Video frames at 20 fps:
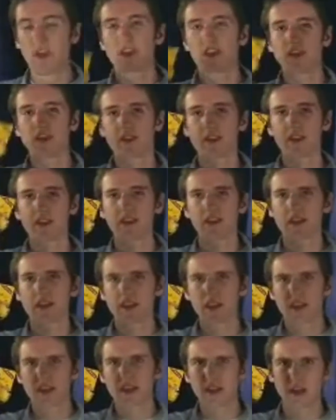You're going to
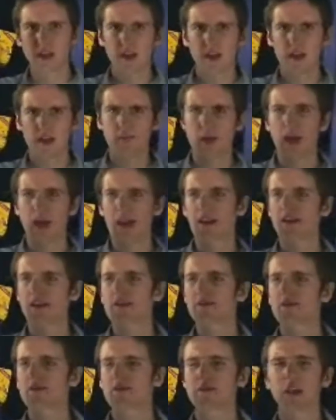need a pack
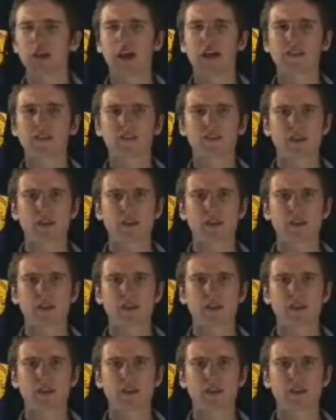of Scotch